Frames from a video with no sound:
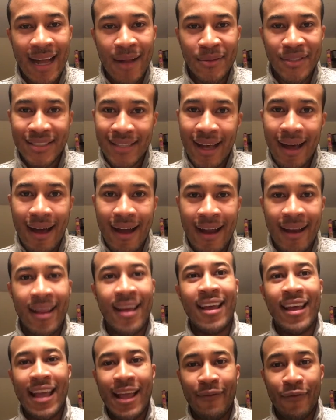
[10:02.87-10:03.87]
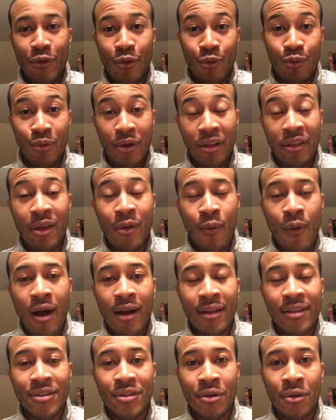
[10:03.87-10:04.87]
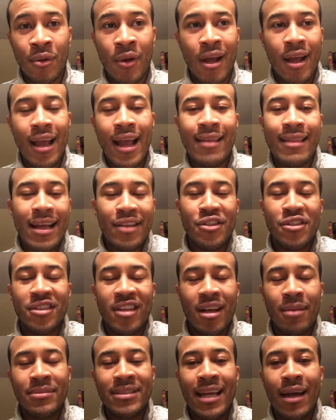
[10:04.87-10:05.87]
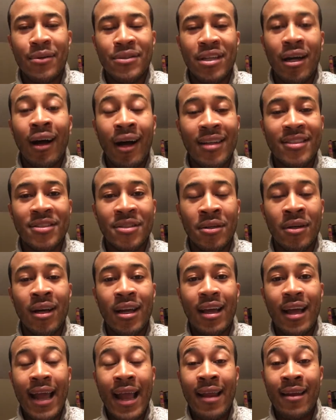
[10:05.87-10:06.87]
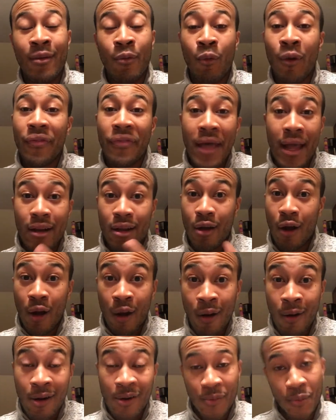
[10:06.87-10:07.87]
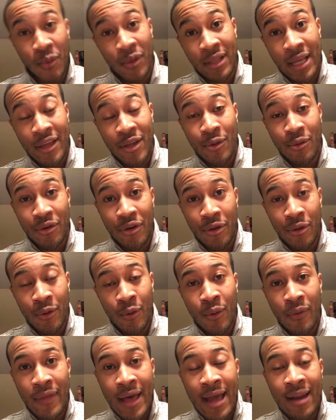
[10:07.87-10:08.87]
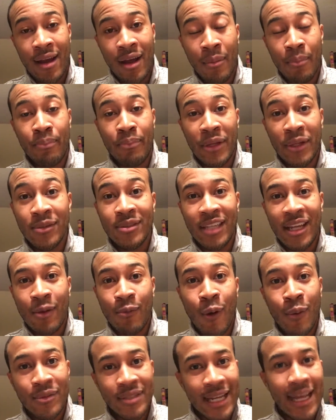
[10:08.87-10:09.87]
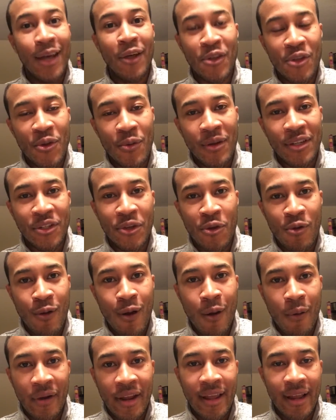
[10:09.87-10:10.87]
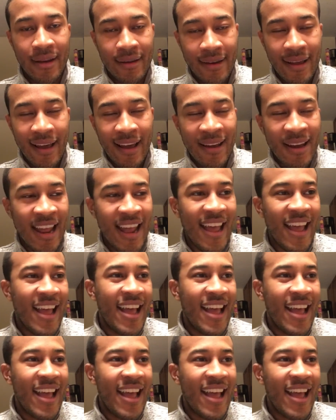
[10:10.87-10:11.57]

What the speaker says: outside if you really wanted to. And that just comes down to hustle. And what that cart will let you do that a building won't tell you until you're already in debt